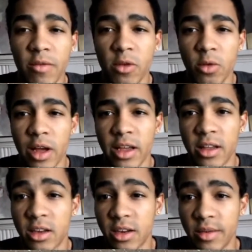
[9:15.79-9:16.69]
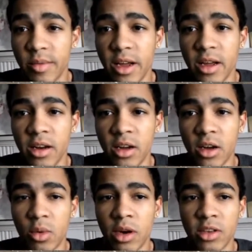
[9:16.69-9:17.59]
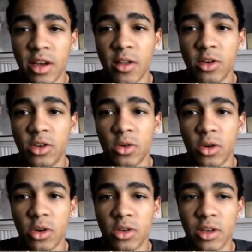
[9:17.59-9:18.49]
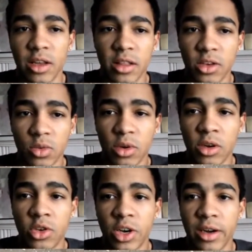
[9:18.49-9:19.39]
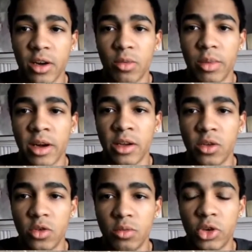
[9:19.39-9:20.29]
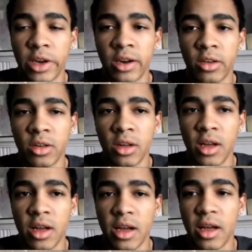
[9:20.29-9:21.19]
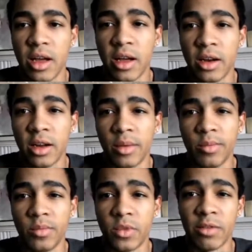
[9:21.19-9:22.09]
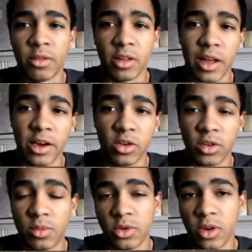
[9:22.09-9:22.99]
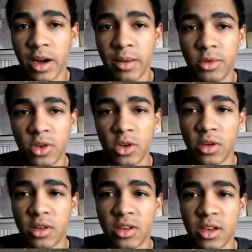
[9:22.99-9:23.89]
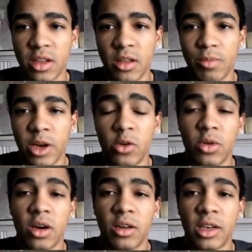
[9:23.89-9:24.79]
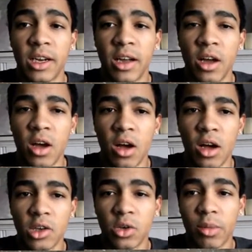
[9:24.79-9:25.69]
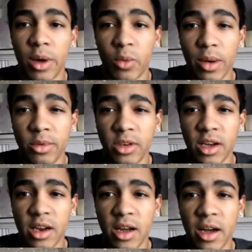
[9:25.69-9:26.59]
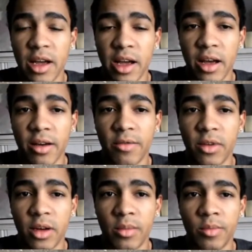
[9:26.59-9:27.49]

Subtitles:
If you liked it and want to see other tutorials like this one, check out my YouTube channel, and definitely like or subscribe so you can see my new content. Also on my website I have